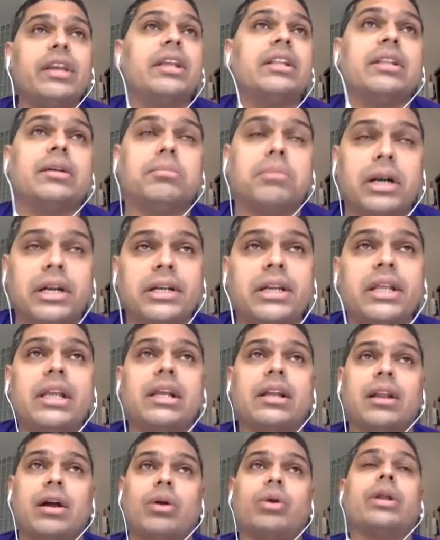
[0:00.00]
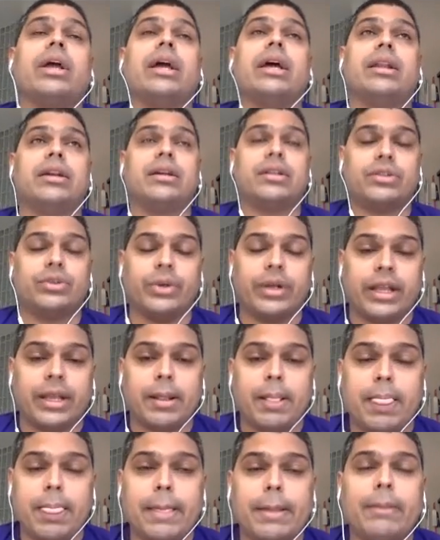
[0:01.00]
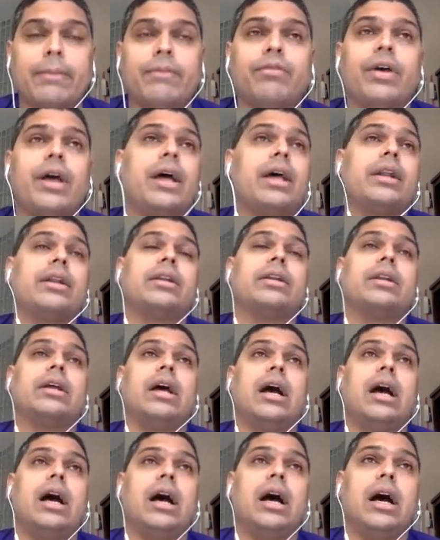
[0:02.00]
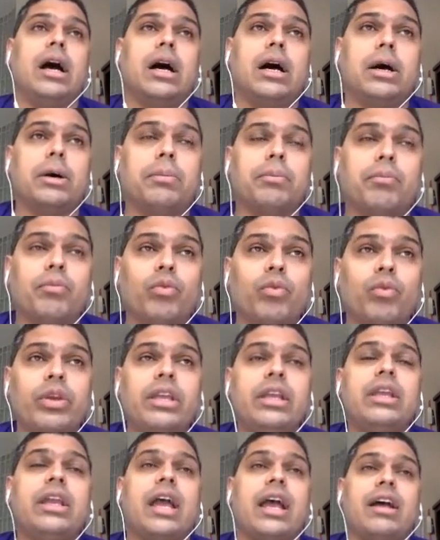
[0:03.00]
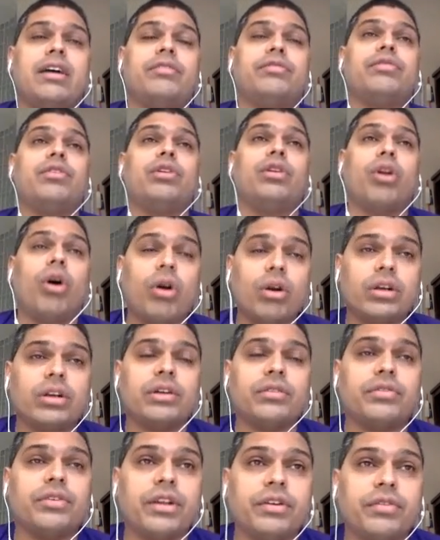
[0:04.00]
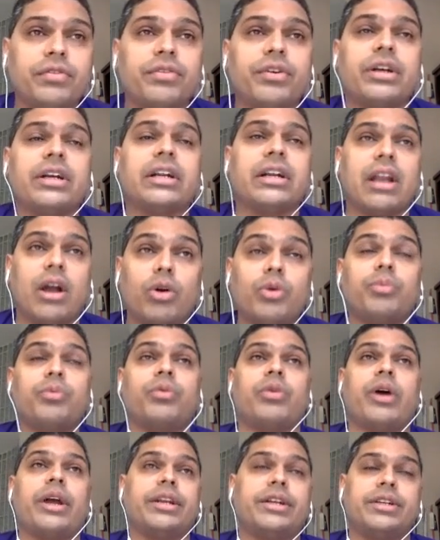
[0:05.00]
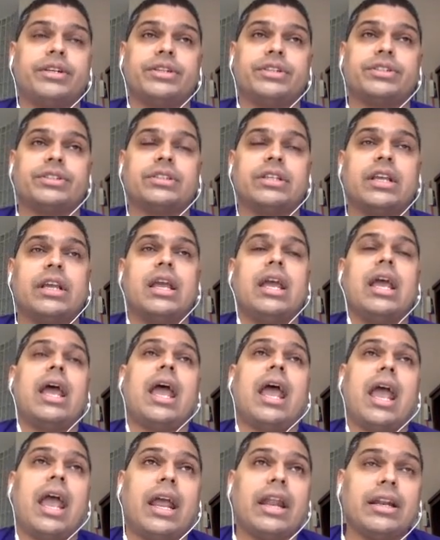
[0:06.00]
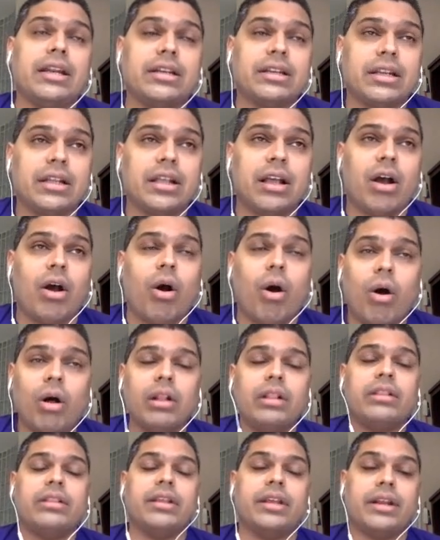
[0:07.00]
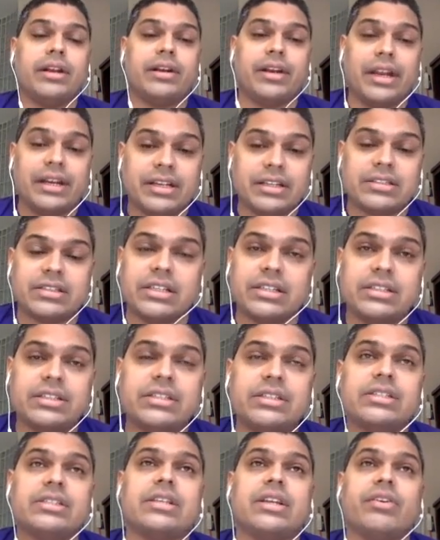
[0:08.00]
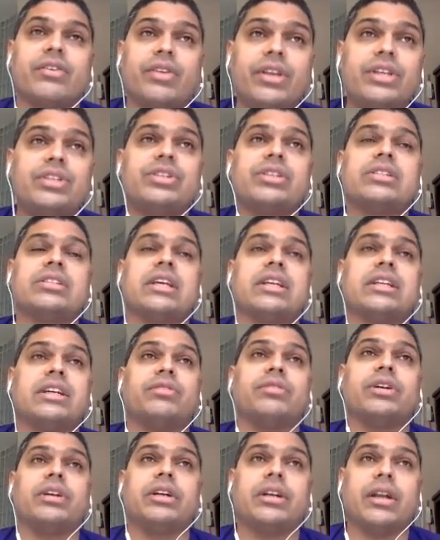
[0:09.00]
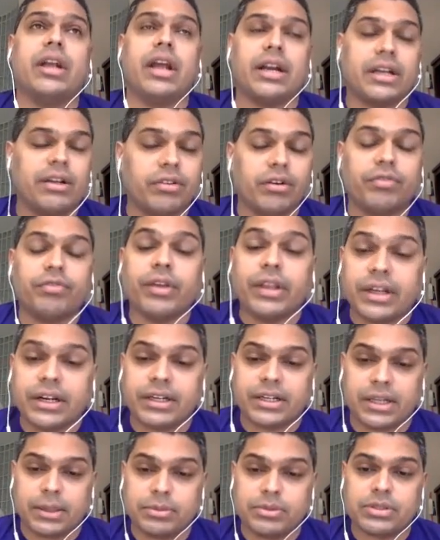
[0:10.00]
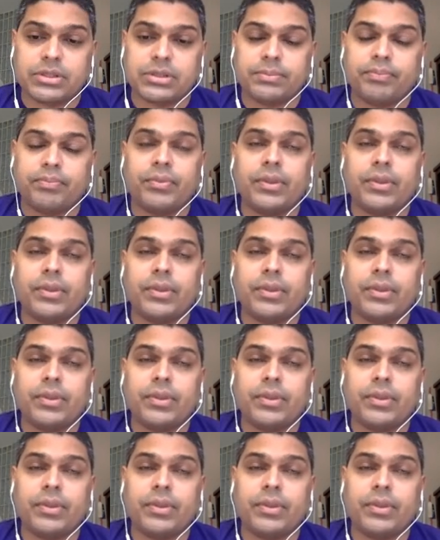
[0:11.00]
in the multi-cloud era today where uh, we have lot of different cloud providers and all their data centers and regions at our at our fingertips